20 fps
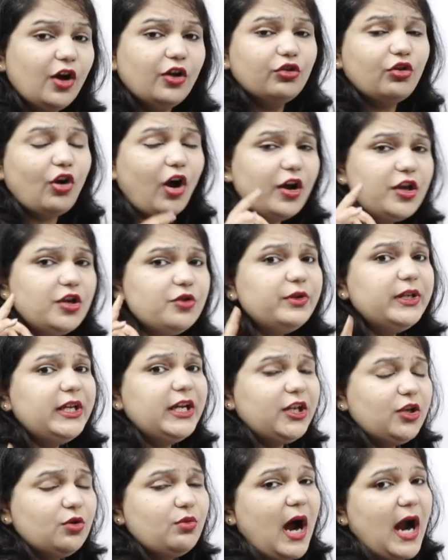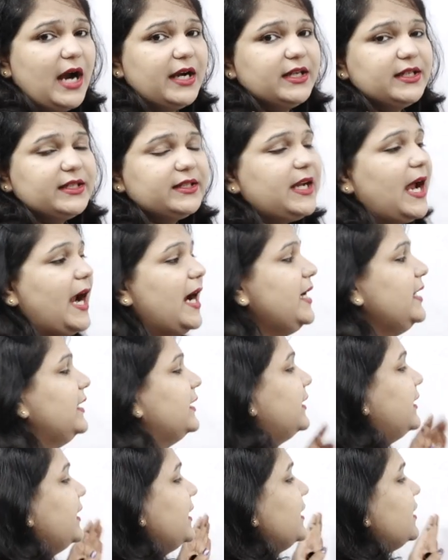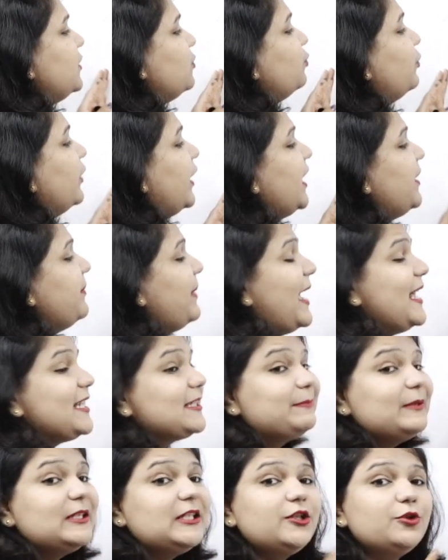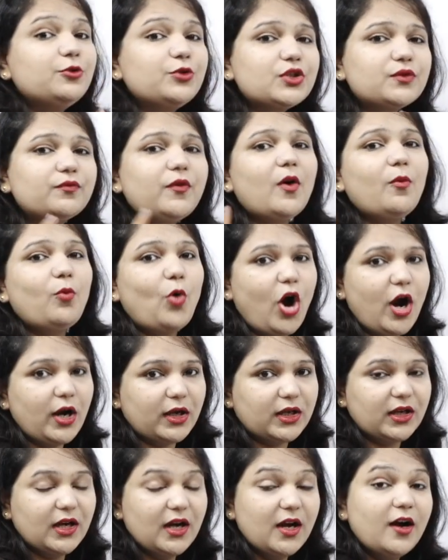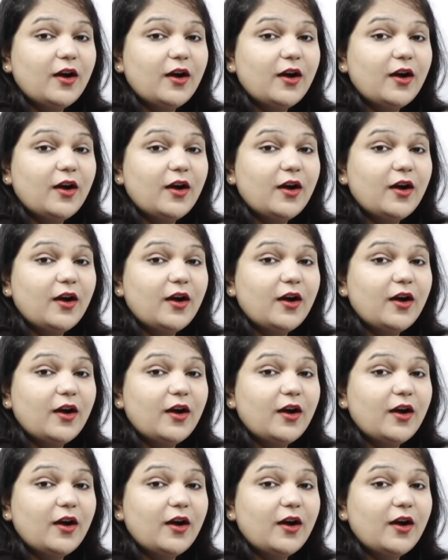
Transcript: Now you need to understand this verb has been used for what?